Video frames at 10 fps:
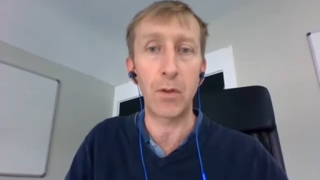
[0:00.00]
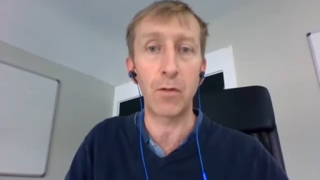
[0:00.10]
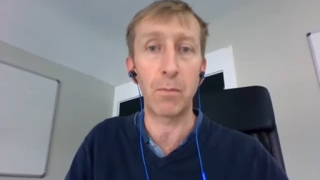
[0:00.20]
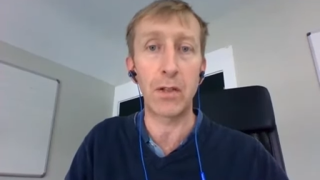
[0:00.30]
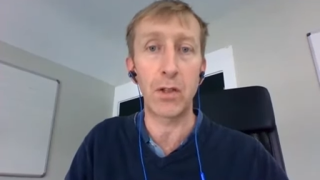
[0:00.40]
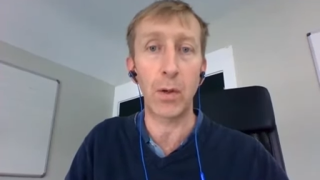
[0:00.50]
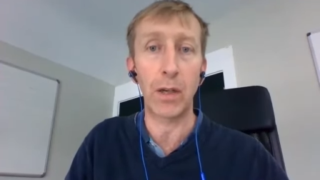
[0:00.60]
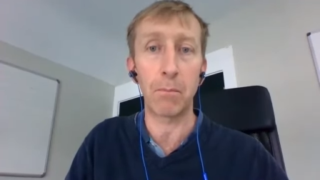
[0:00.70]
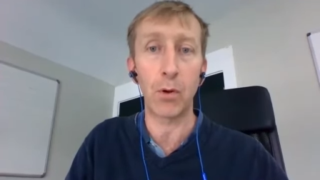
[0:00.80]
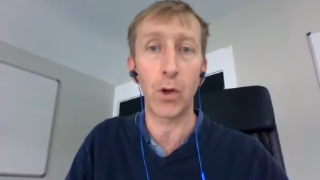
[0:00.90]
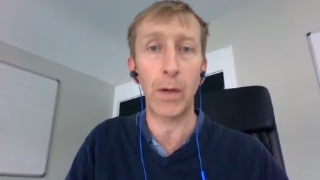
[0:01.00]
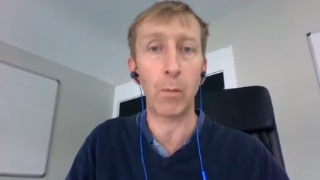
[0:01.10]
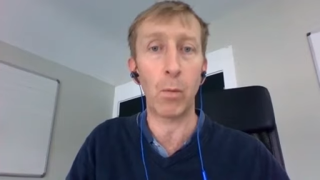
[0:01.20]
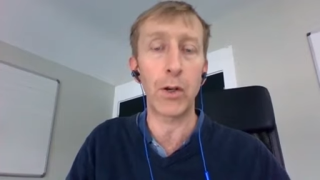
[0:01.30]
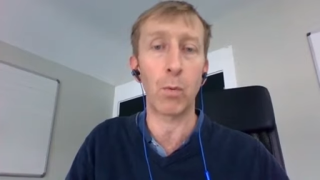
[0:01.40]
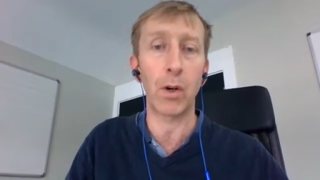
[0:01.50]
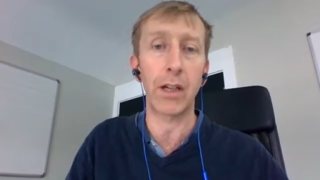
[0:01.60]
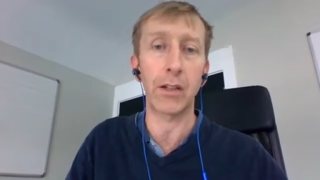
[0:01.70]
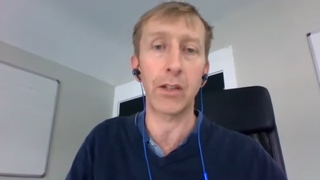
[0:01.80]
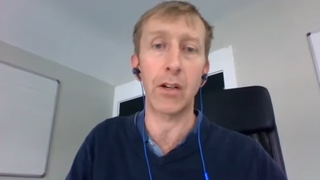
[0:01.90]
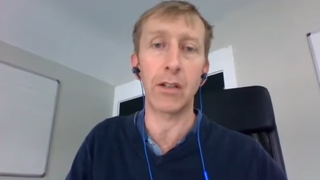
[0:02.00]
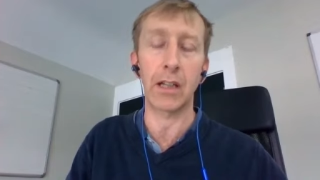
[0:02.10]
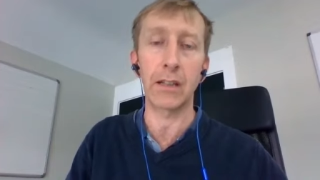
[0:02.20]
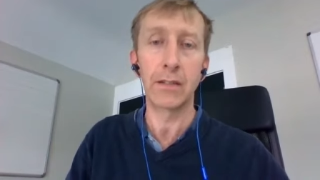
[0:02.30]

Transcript: you've been doing on Broadway and what you're working on currently.